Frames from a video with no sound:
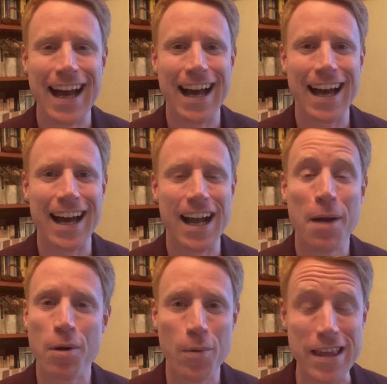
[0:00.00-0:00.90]
uh, a
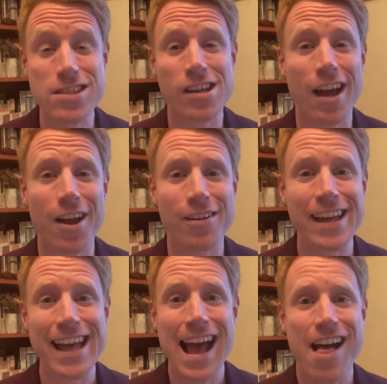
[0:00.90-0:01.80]
couple of weeks ago
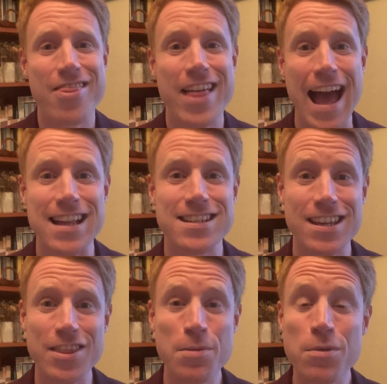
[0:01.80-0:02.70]
that
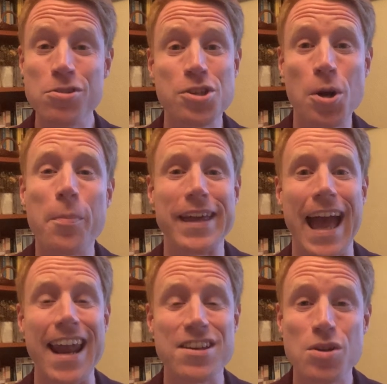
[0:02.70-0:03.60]
the musical
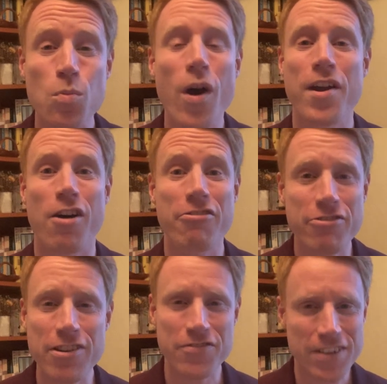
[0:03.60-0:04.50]
began as a one-off
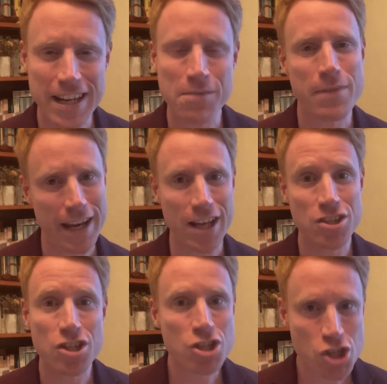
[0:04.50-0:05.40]

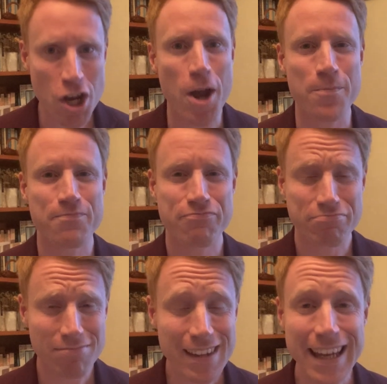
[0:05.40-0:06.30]
15-minute show
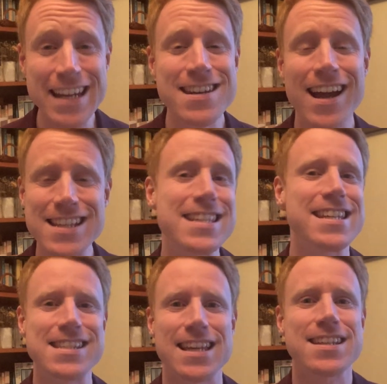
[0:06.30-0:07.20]
in
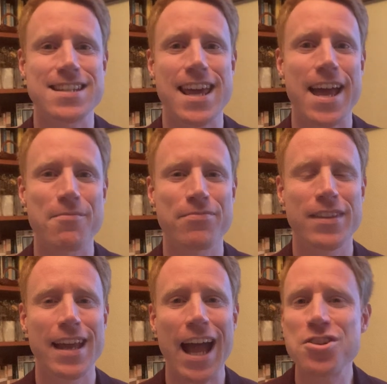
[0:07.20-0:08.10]
1968.
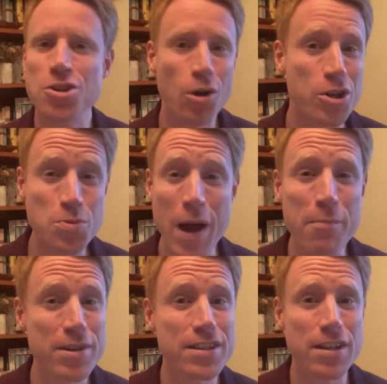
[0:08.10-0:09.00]
Andrew Lloyd
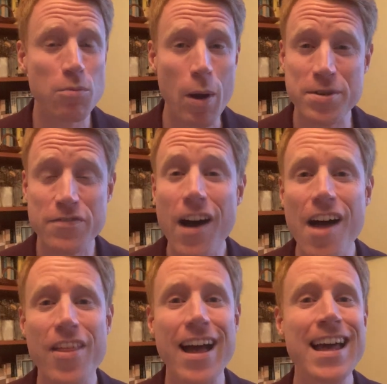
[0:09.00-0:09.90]
Webber, Webber's
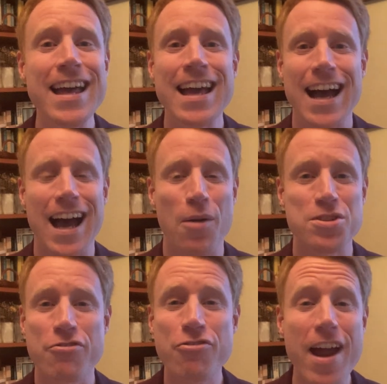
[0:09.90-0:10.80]
father uh,
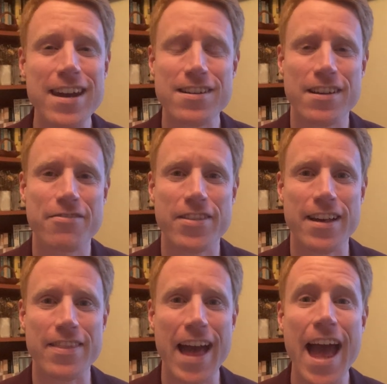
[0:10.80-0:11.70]
was a friend of
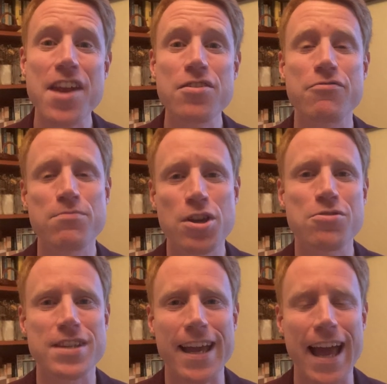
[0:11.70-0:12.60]
the, the head of
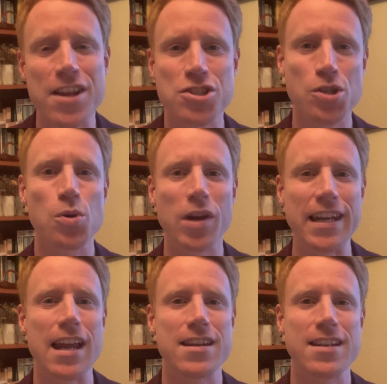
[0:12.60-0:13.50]
music at a school
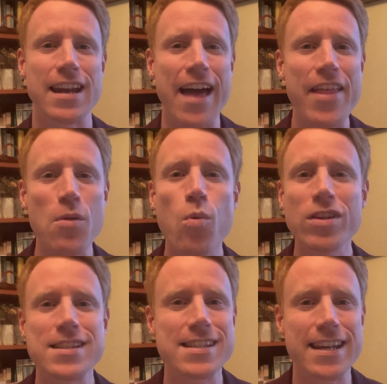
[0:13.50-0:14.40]
in London, and they
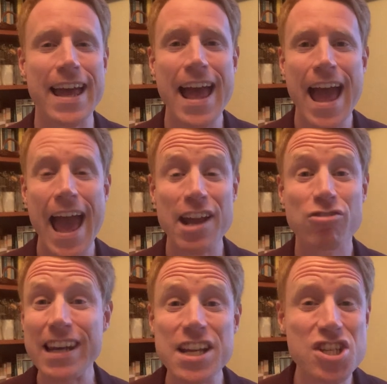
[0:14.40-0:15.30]
wanted a
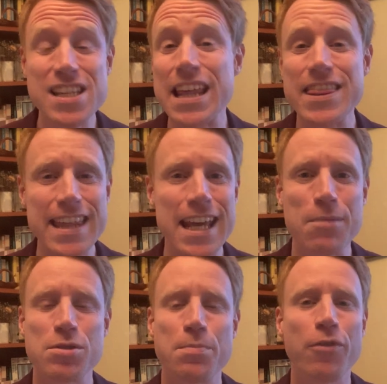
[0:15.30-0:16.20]
religiously
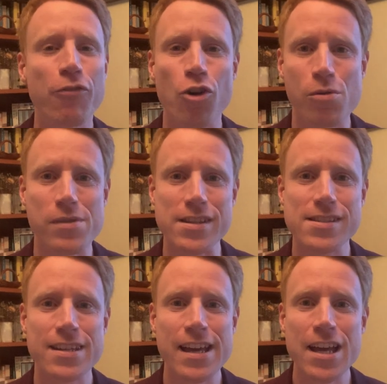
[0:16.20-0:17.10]
themed
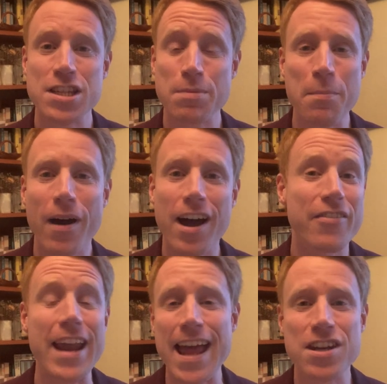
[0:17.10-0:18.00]
performance to be part
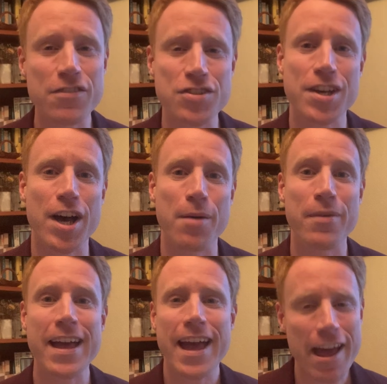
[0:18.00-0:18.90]
of an end of
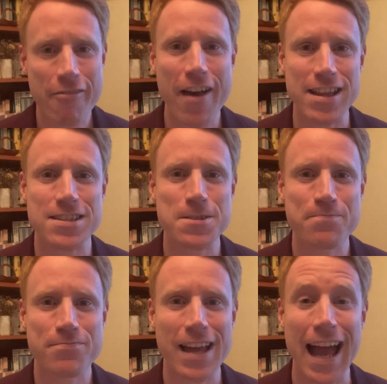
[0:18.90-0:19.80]
term event.
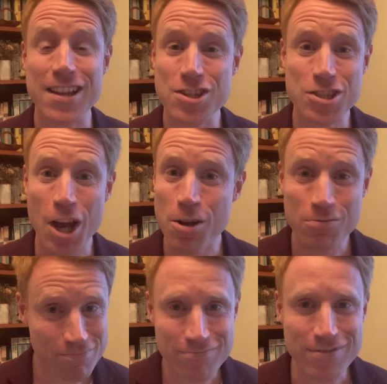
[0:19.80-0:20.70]
And so
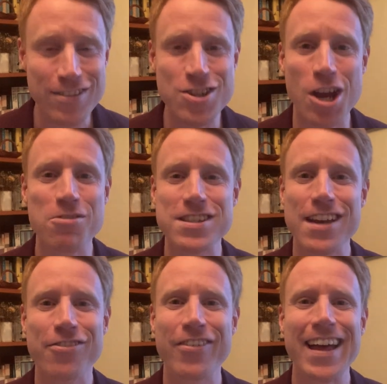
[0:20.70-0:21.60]

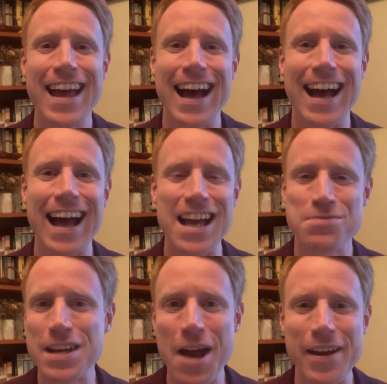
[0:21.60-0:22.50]
Joseph, uh, as
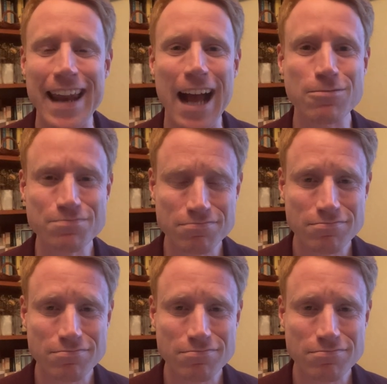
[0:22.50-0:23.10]
we know it now,